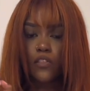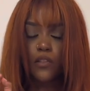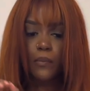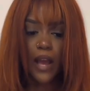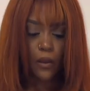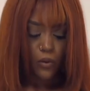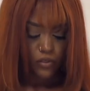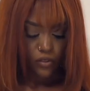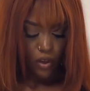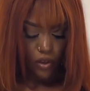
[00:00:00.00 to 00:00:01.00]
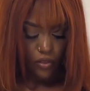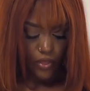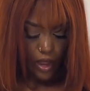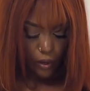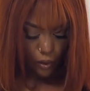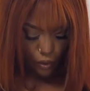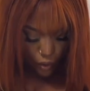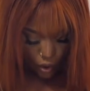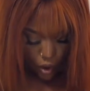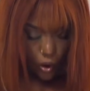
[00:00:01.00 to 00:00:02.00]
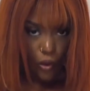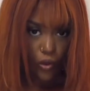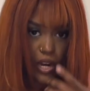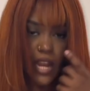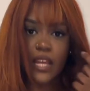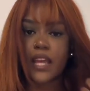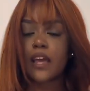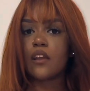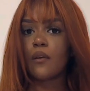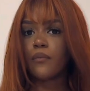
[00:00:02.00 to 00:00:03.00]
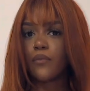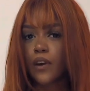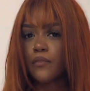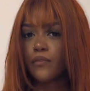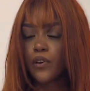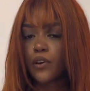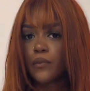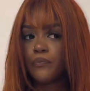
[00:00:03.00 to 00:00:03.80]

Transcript: The black ones aren't that long on, and again, I'm 5 foot,